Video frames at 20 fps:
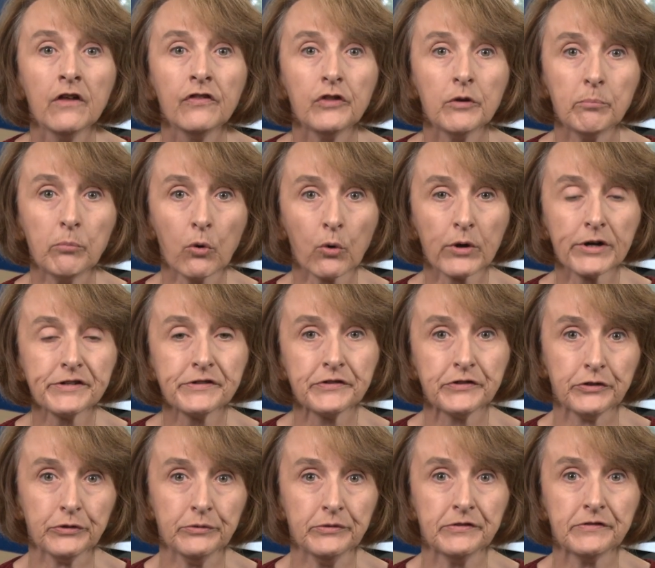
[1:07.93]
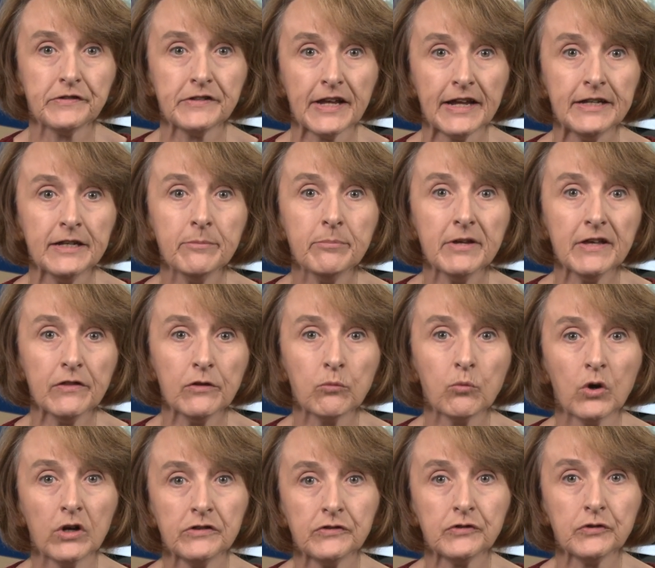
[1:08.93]
The poorer students tend to be the
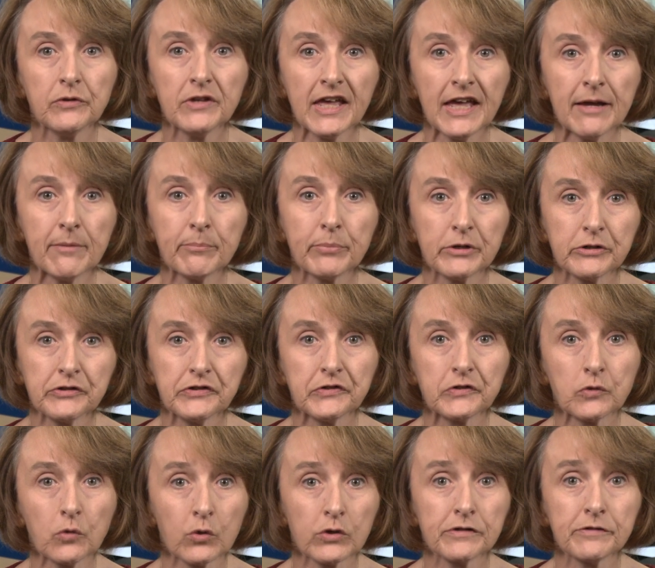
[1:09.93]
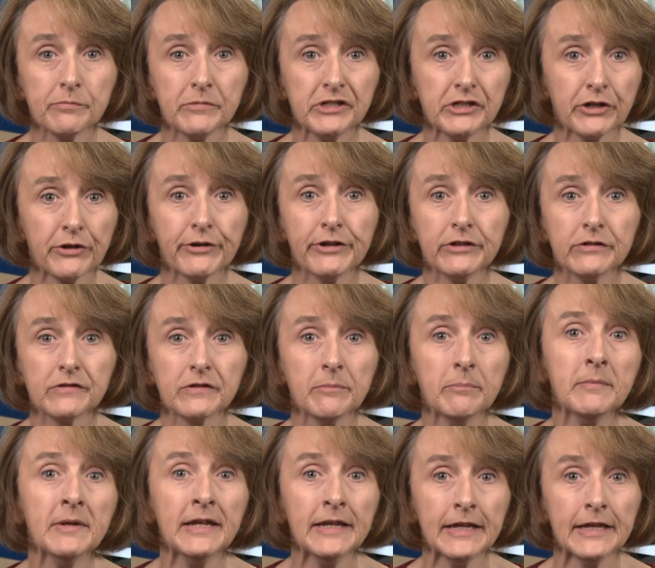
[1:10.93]
ones who can't purchase course materials
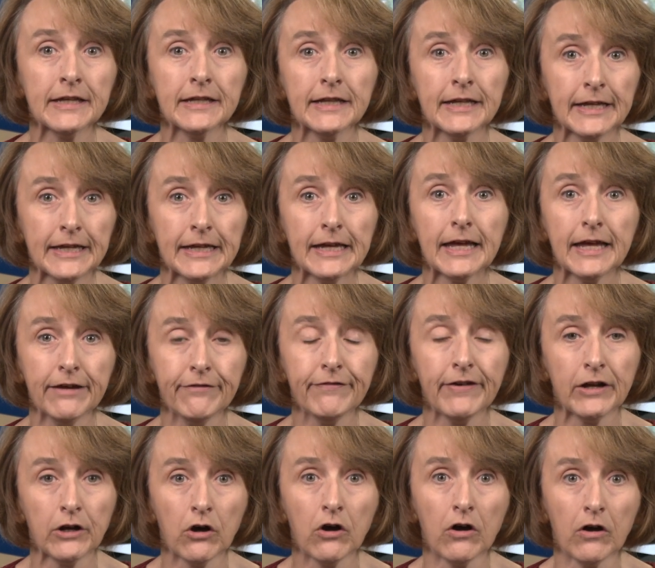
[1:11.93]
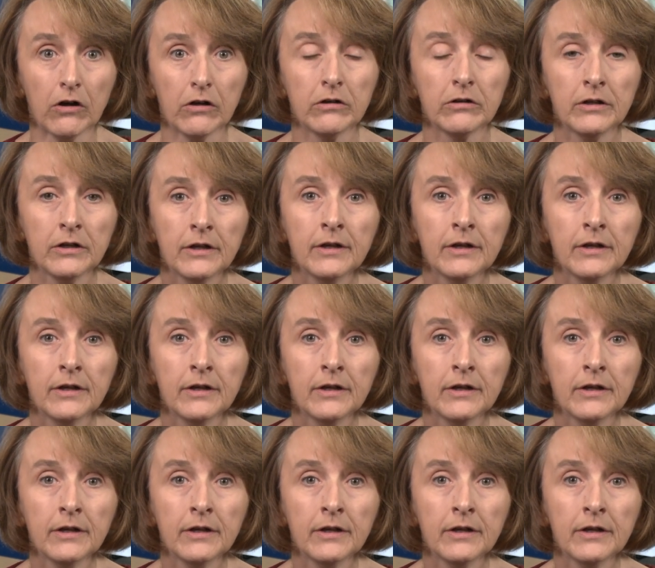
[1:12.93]
immediately, if at all.